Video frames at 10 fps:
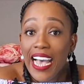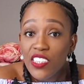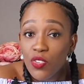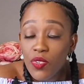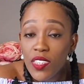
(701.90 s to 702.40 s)

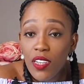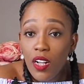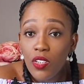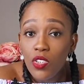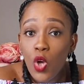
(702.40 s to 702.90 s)
As a
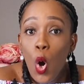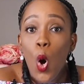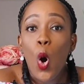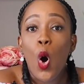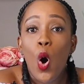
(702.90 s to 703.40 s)
result,
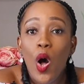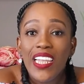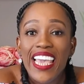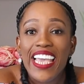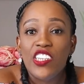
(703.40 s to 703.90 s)

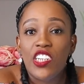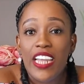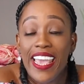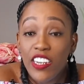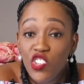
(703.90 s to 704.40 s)
all
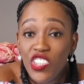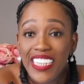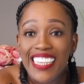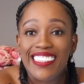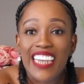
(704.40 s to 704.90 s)

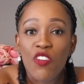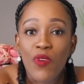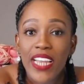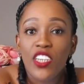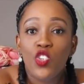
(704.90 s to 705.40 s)
energy is
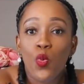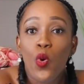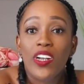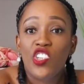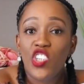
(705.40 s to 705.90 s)
directed
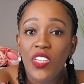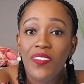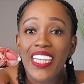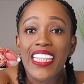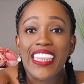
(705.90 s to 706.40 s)
toward
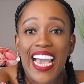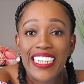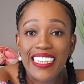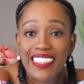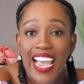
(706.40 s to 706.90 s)
achieving
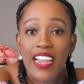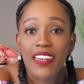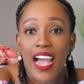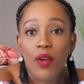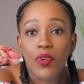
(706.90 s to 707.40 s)
that
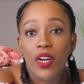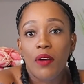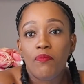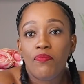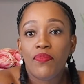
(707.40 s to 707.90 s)
desired outcome.